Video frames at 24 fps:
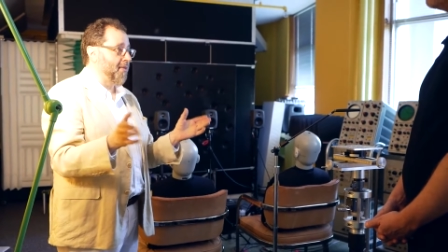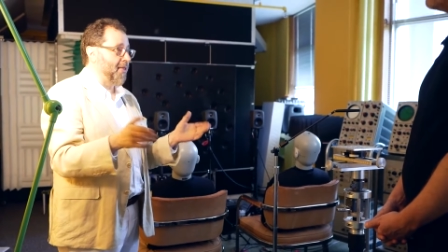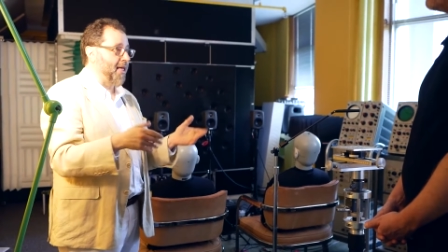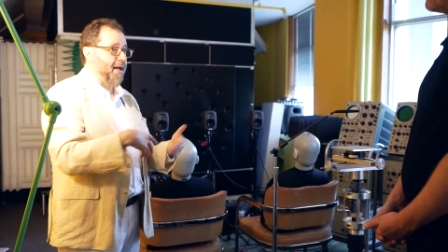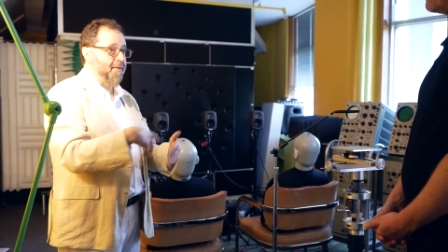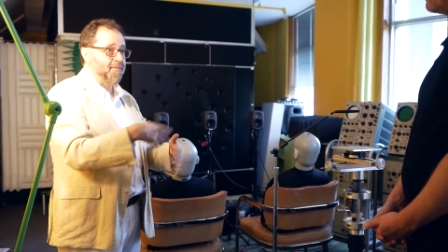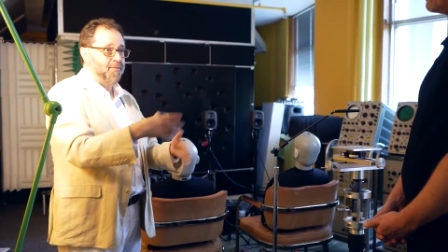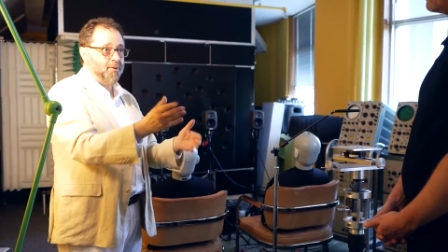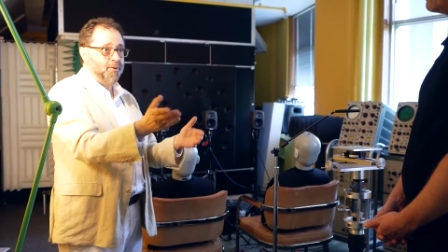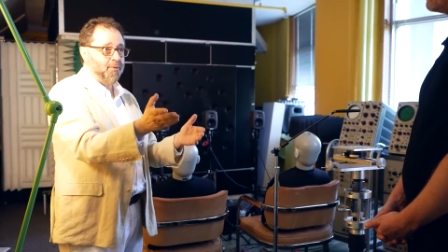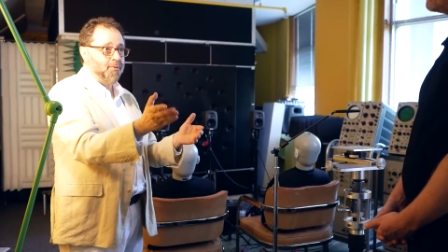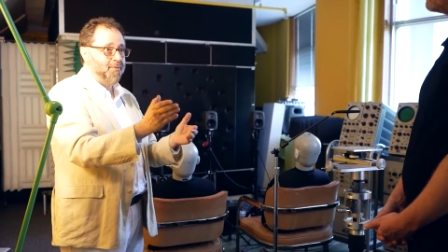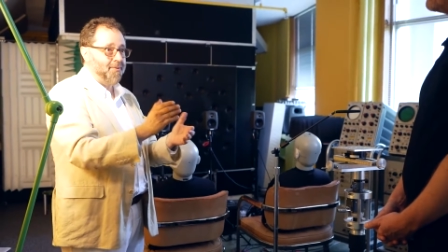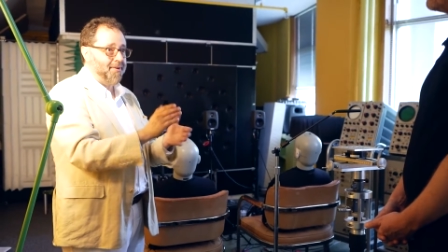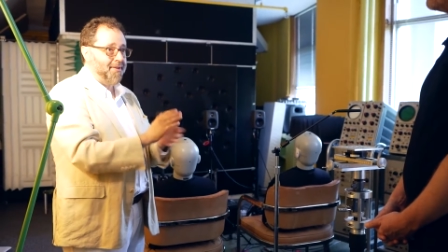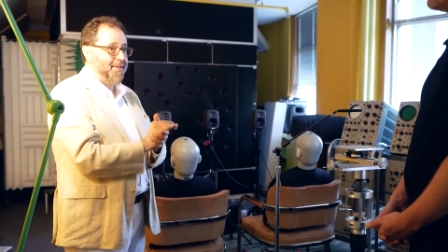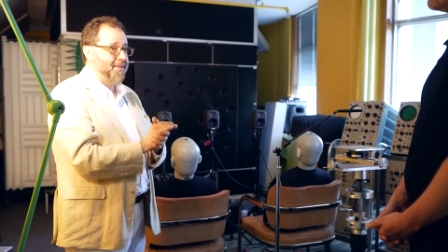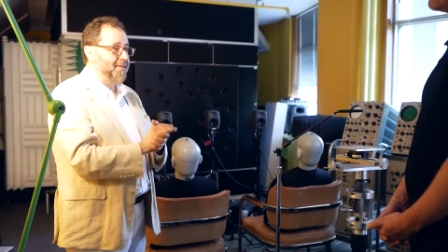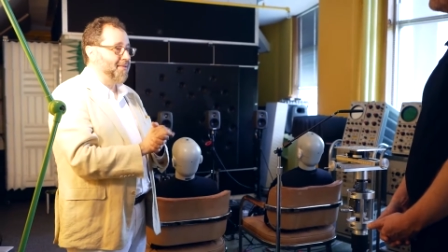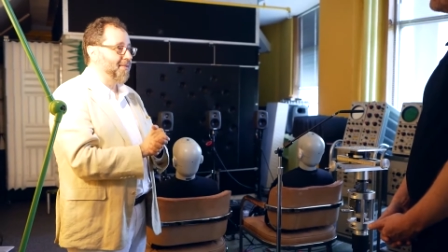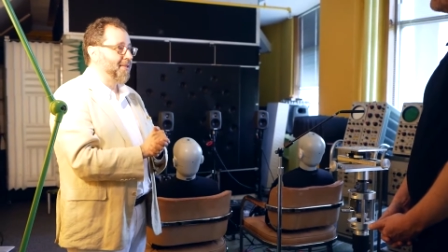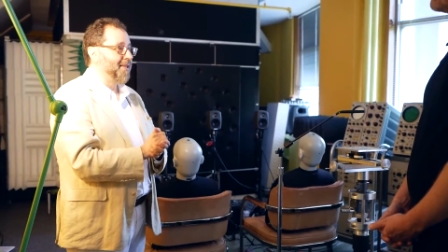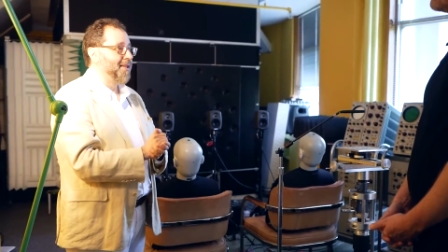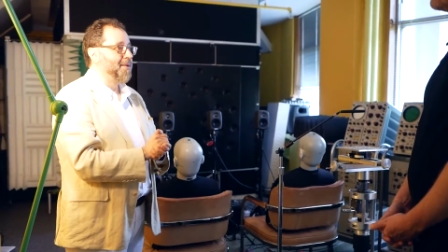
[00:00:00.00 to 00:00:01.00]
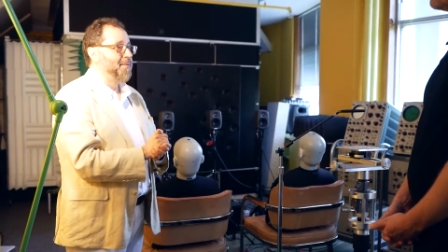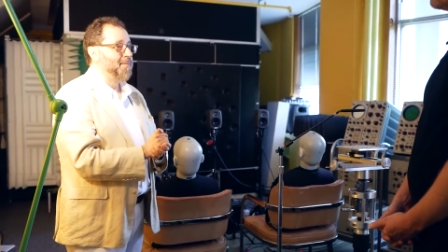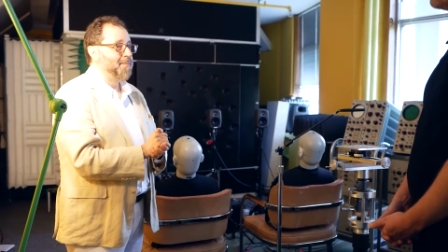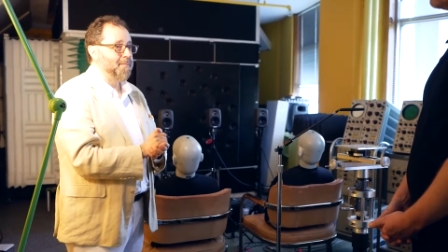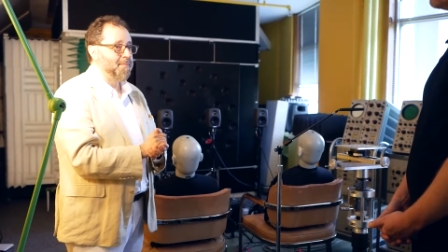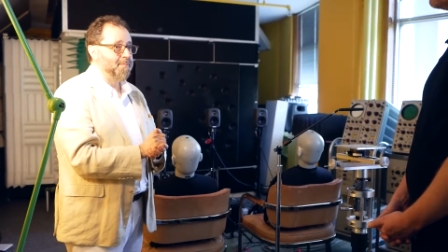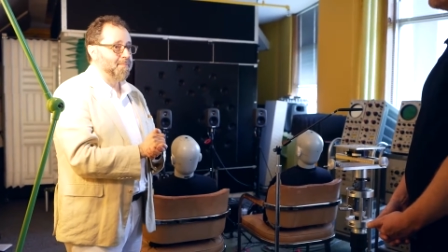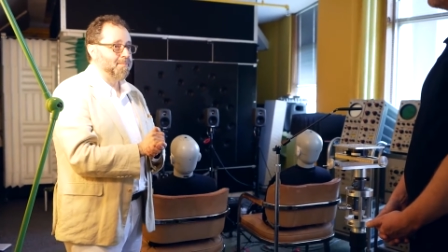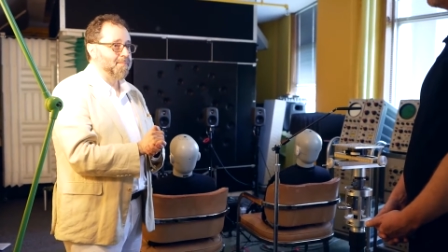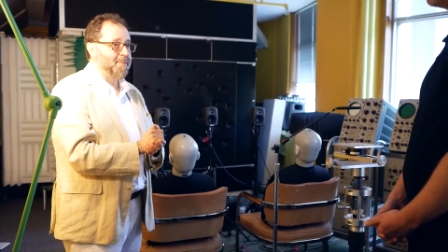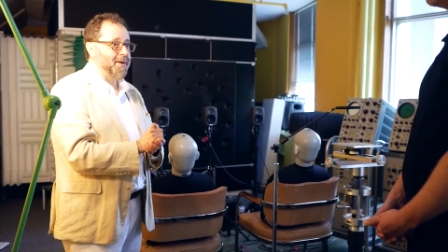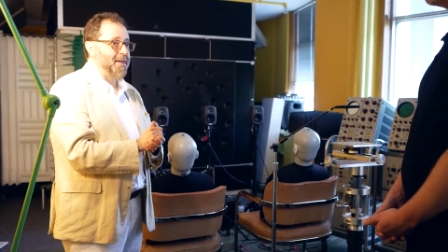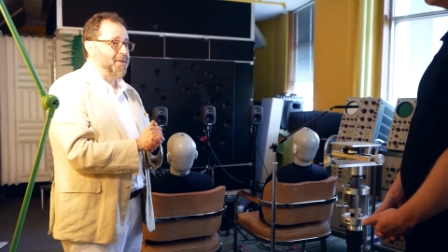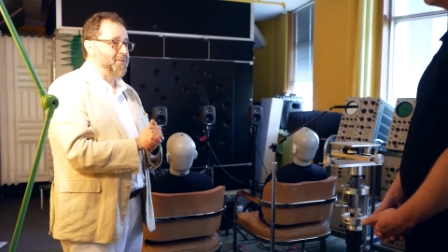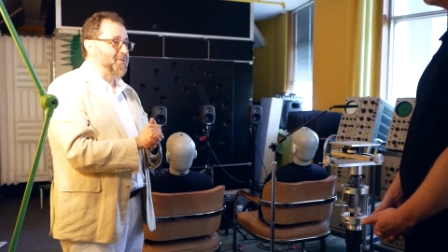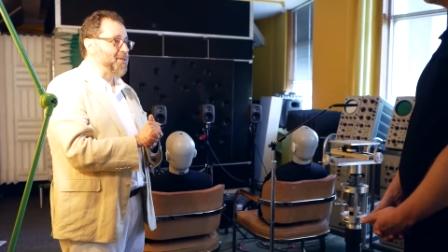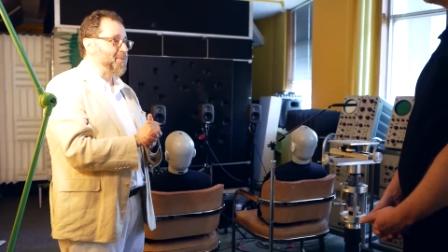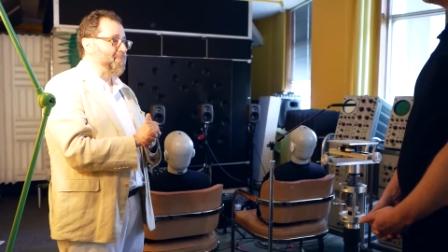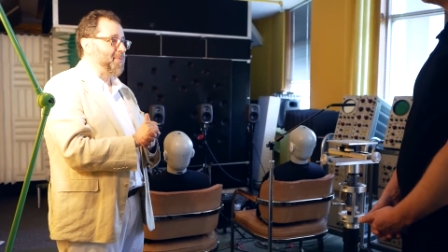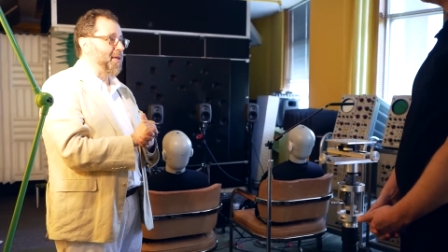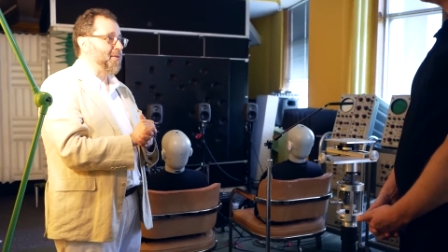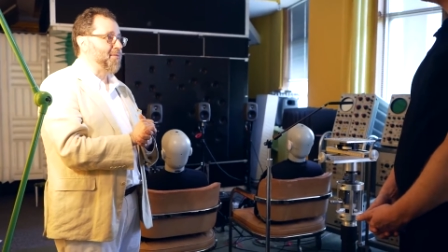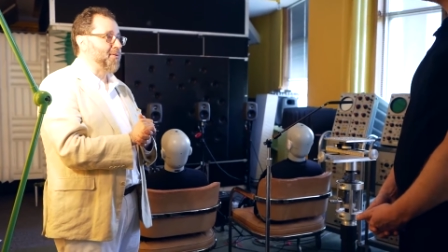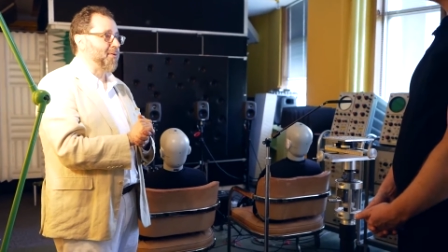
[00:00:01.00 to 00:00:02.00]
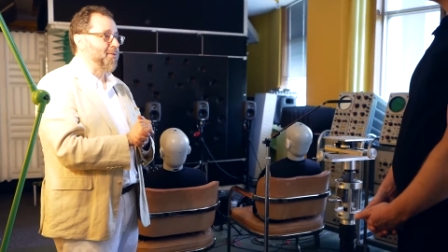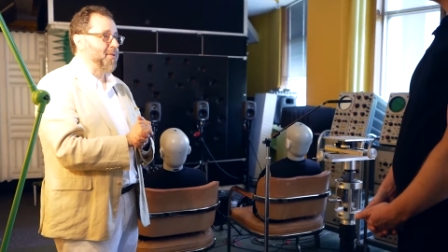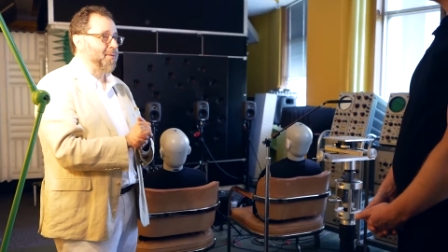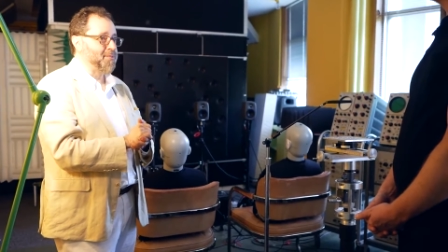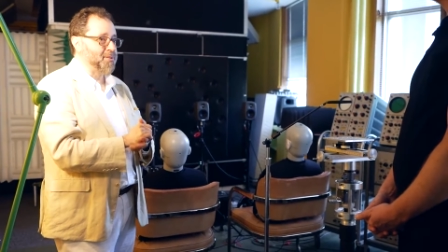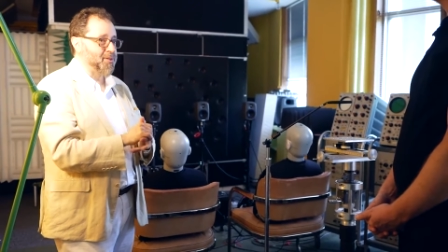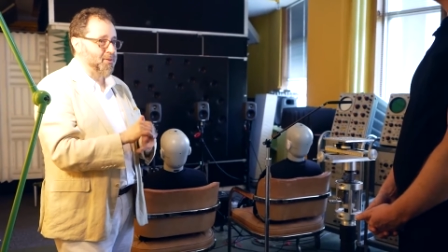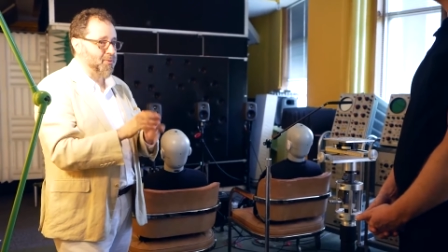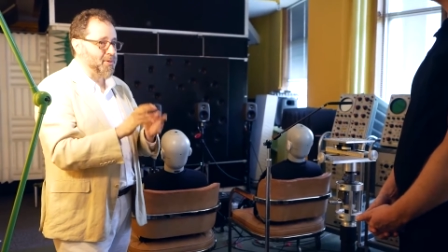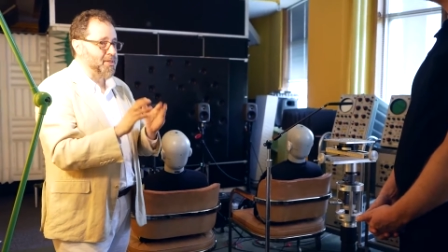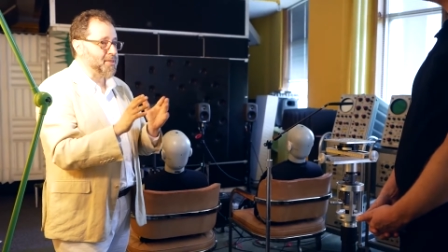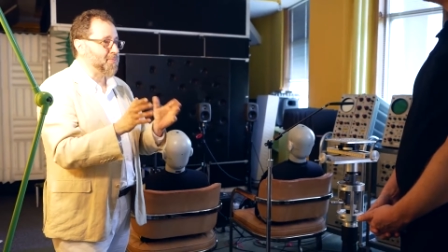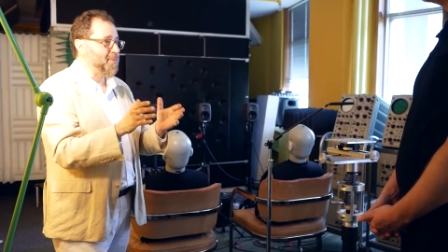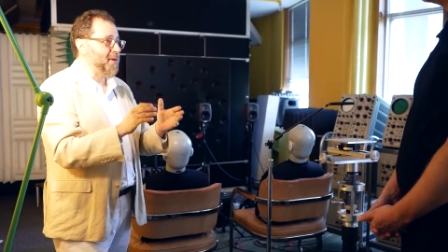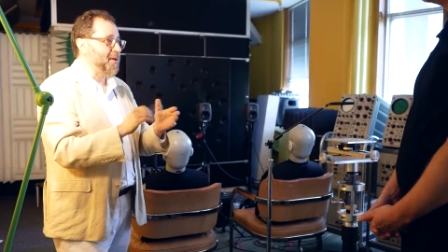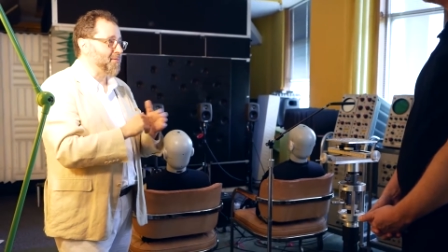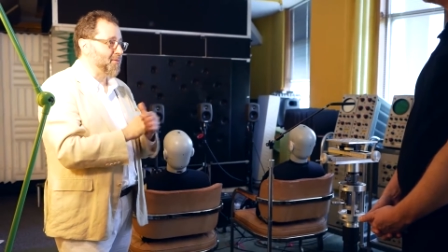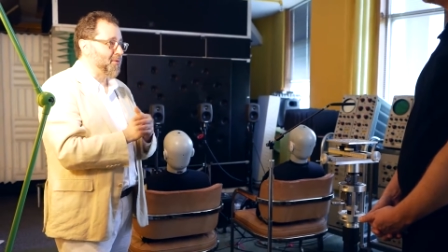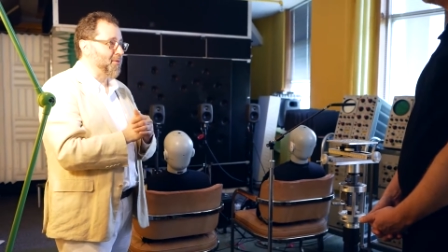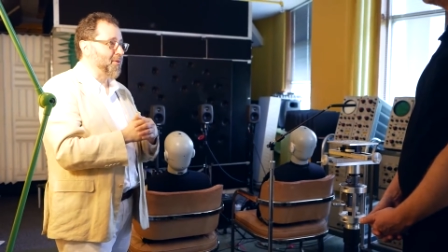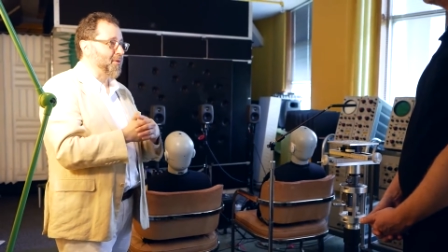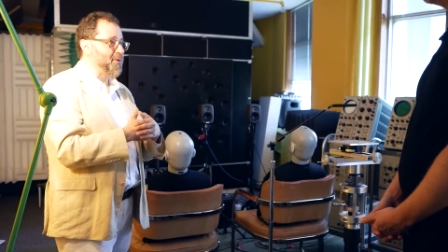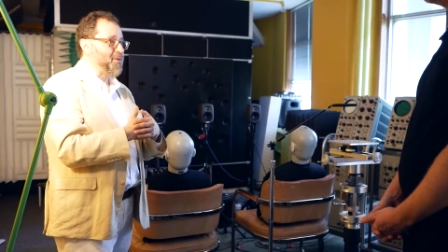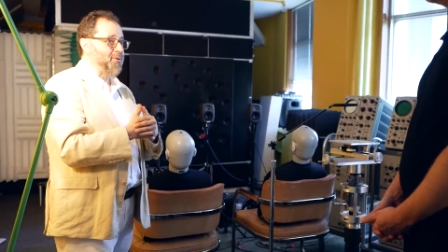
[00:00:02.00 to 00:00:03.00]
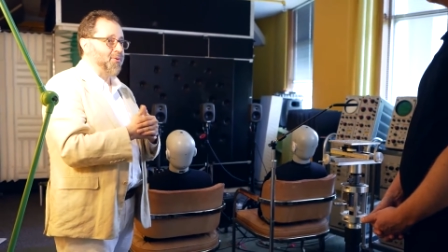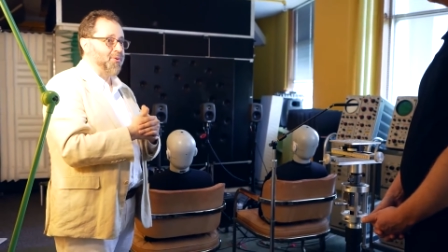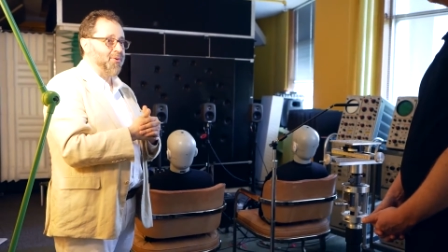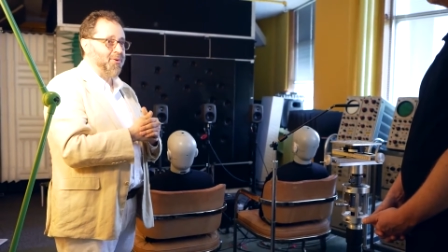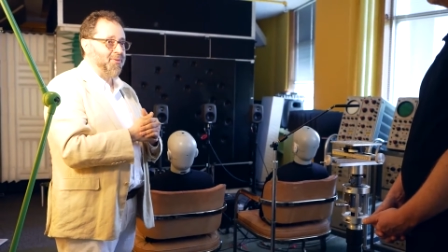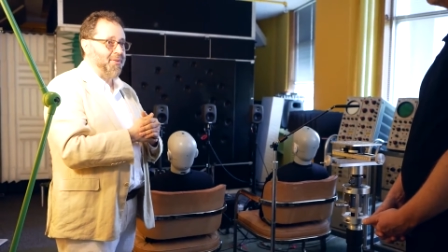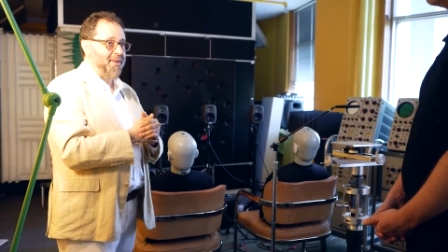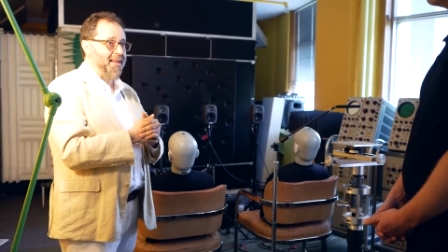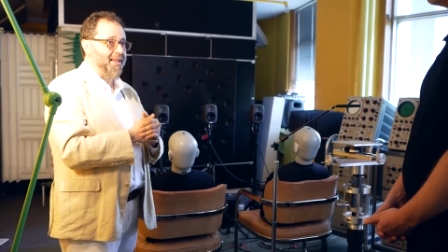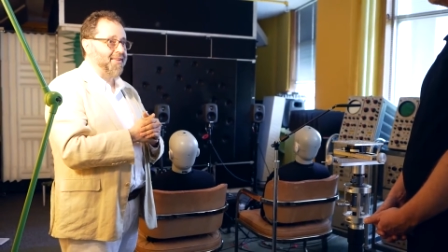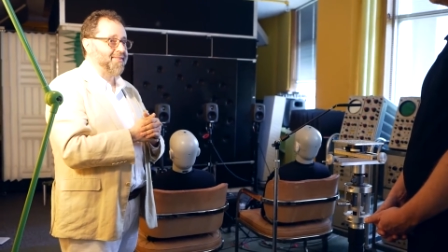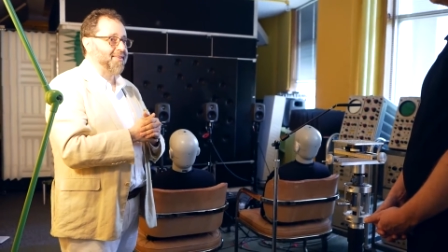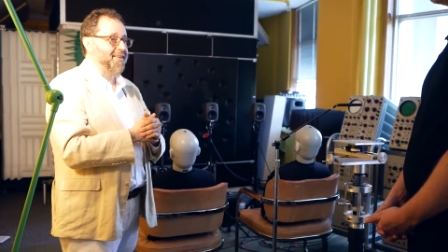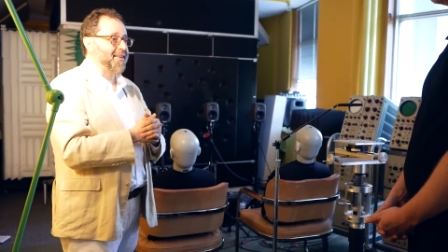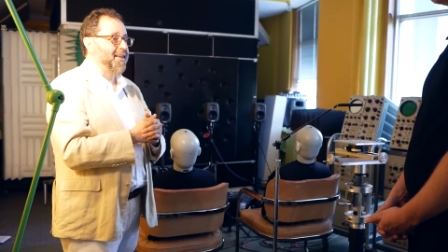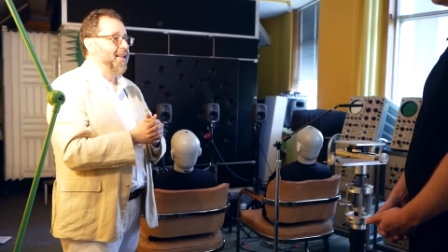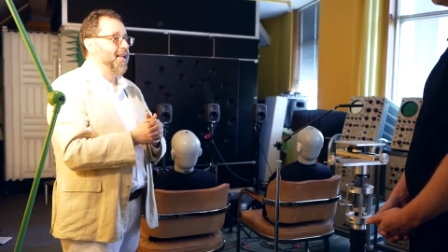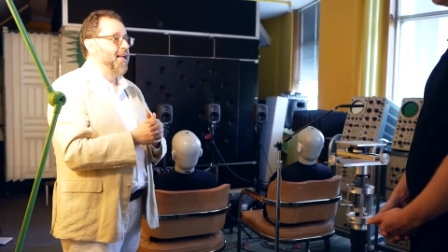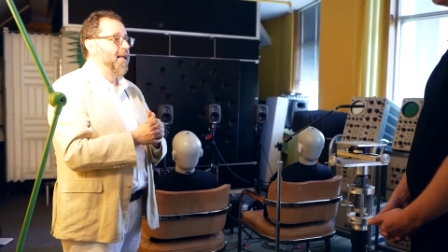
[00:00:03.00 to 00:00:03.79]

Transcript: have nobody to speak for them. So we speak for those who learn the lesson,